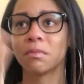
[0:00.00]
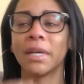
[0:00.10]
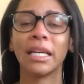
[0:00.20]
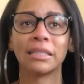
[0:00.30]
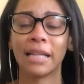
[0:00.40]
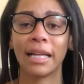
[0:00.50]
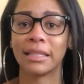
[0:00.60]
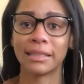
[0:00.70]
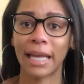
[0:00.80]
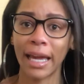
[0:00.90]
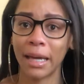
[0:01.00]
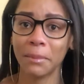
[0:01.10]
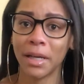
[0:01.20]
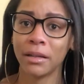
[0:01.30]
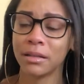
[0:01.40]
Me is not the
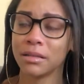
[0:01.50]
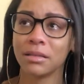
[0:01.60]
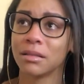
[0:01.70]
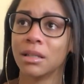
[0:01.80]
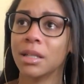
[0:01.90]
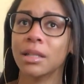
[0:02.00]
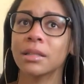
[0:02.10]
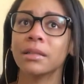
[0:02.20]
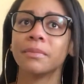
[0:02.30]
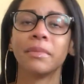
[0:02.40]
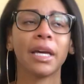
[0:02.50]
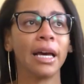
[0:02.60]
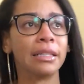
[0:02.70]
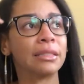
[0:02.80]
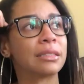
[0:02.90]
same.
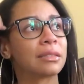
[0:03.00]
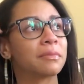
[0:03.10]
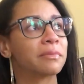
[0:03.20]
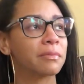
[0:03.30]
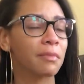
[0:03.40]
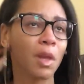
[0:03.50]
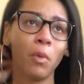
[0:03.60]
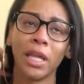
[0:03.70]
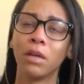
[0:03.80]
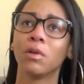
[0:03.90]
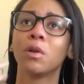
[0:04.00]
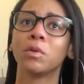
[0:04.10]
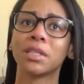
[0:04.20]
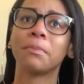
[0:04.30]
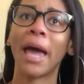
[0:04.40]
Because when you
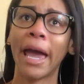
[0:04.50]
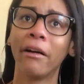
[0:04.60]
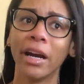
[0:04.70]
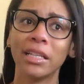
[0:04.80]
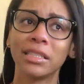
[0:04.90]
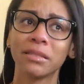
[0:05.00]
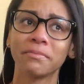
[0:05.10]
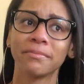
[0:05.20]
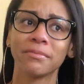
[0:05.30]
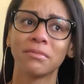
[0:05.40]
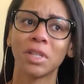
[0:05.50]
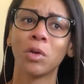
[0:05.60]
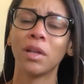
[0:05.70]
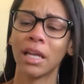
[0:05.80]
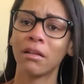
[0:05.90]
lose a parent,
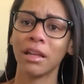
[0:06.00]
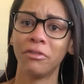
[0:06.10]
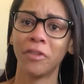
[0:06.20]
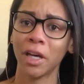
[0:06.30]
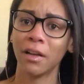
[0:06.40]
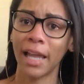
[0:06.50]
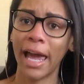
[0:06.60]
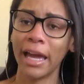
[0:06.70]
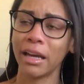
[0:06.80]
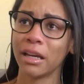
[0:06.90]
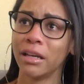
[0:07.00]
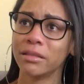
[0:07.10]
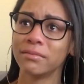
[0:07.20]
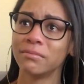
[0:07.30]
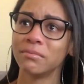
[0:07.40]
you literally feel like
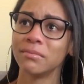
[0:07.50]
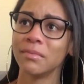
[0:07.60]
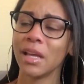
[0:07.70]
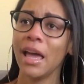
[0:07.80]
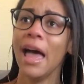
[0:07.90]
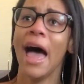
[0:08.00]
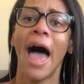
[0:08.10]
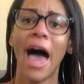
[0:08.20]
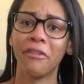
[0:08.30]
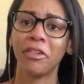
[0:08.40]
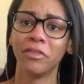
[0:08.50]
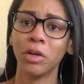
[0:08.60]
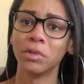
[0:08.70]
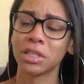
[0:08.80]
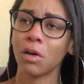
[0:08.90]
half of
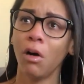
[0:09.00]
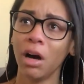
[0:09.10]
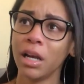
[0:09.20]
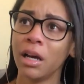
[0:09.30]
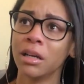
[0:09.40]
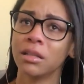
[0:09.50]
you is gone.